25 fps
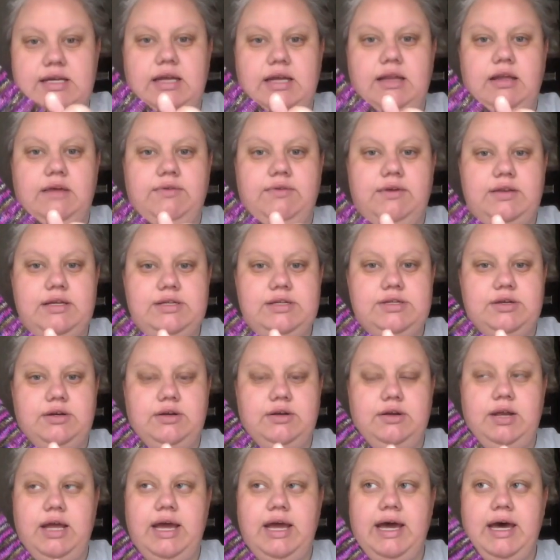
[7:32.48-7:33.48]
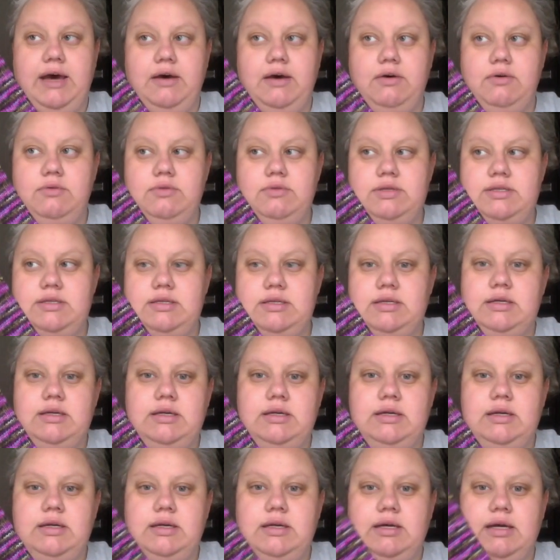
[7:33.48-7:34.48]
I love how they turned out.
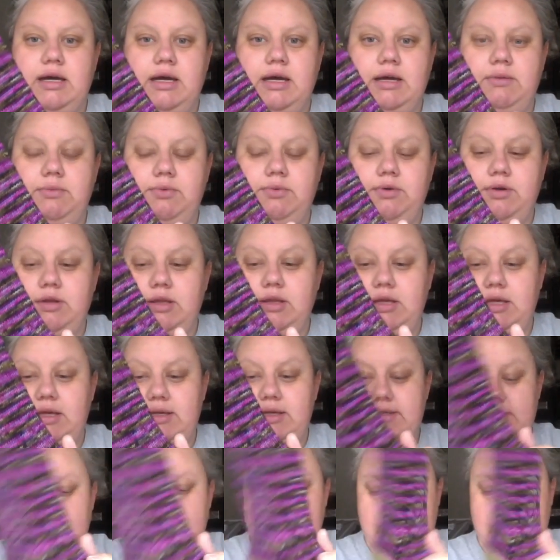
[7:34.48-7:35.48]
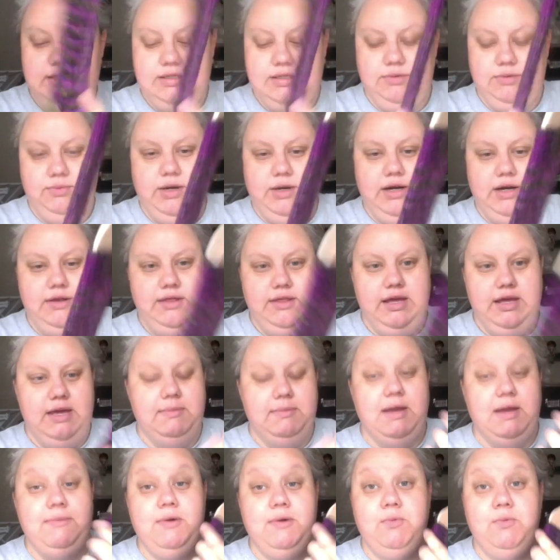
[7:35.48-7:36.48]
I'm really excited to wear them.
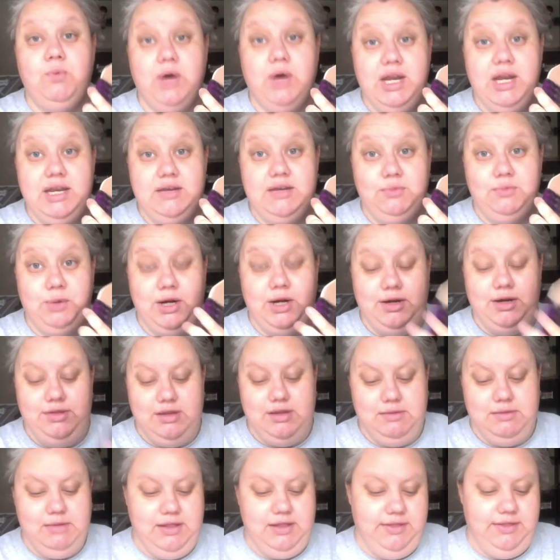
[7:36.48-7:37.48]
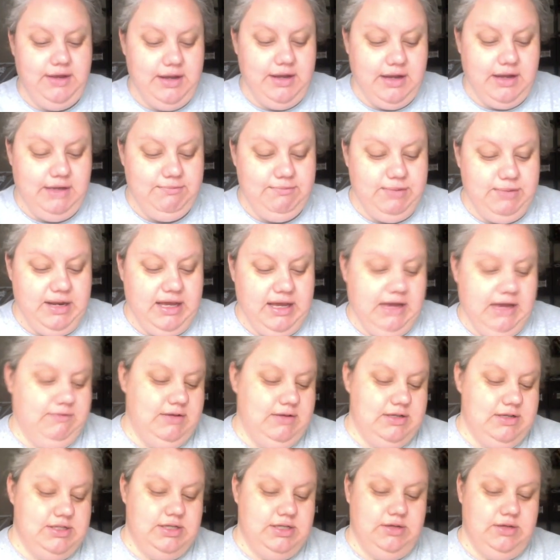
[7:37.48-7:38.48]
I've been wanting to wear them, and then I've been
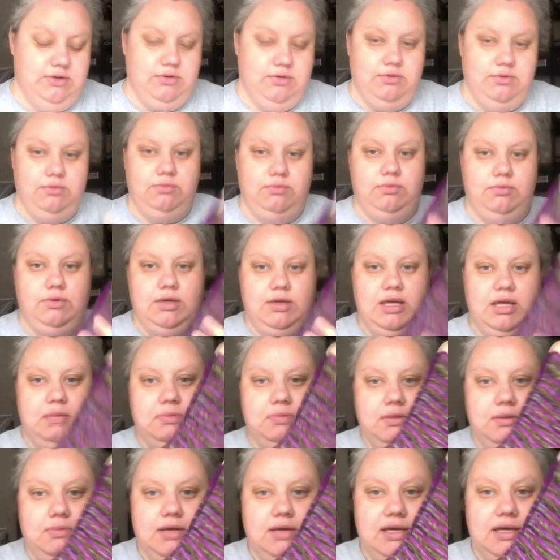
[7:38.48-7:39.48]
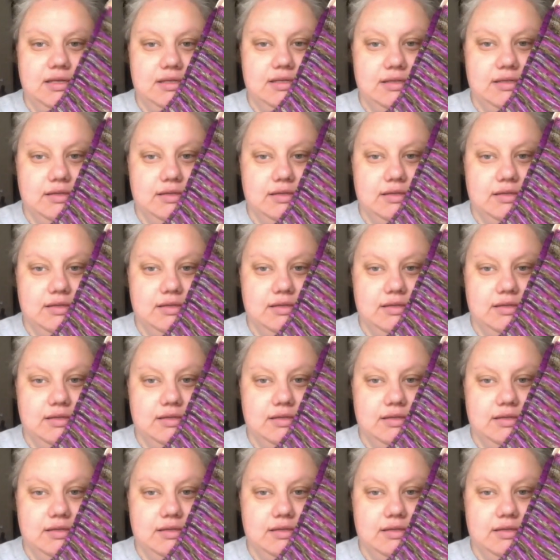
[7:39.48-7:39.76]
having to keep them nice